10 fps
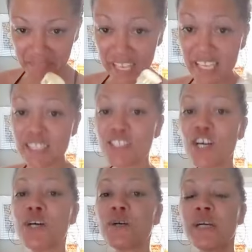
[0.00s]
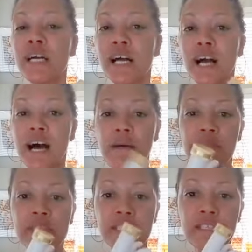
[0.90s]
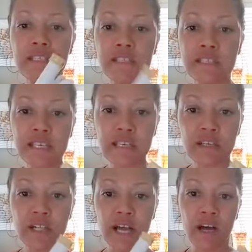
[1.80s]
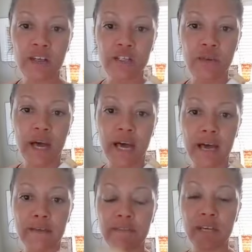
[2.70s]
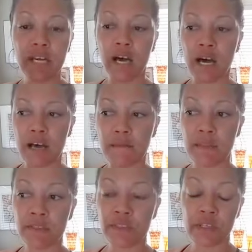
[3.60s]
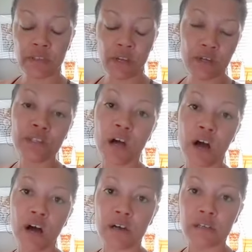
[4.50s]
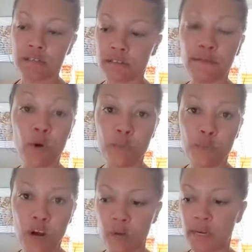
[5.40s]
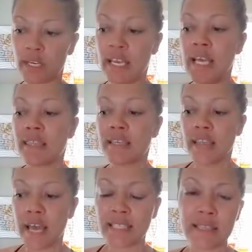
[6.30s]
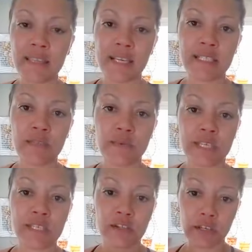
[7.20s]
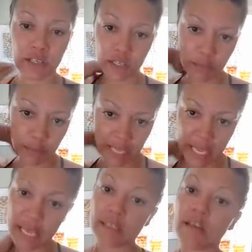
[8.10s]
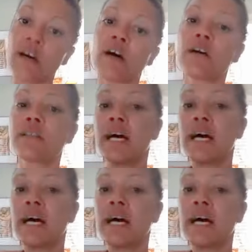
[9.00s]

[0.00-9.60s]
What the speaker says: this is a single. I also have her long 4-prong one. The next thing that I did was I started on a plan called